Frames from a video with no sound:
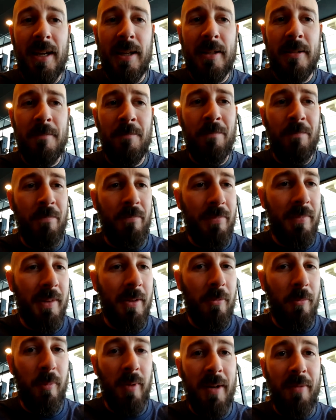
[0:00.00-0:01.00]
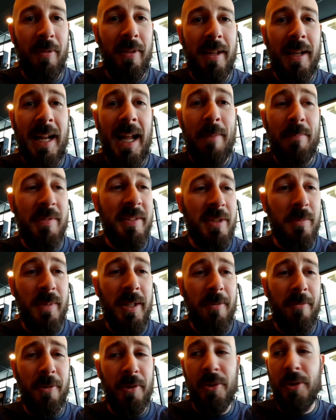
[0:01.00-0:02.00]
as we can, whatever that
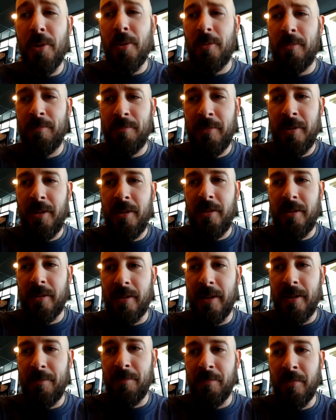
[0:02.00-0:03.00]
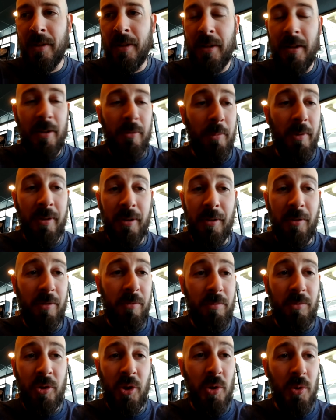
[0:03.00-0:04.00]
happens to be for you. Right?
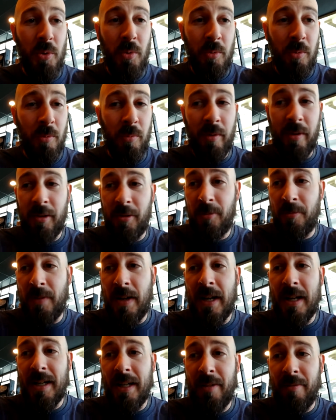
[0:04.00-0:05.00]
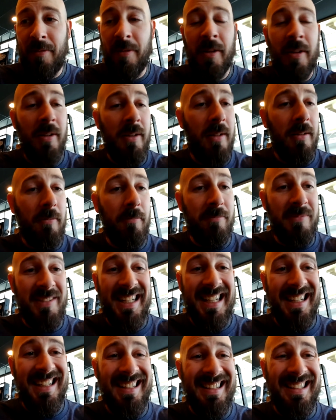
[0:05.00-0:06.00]
Whether it's 2, whether it's 5,
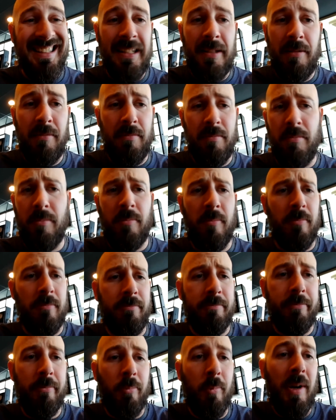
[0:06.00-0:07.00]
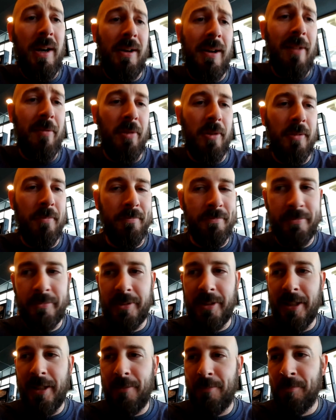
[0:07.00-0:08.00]
10,
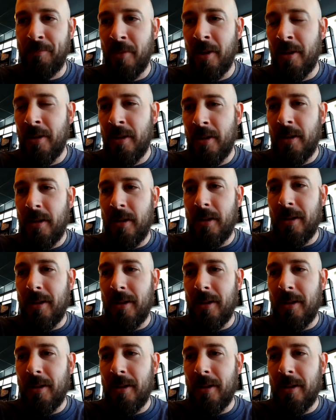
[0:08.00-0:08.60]
wherever. Right?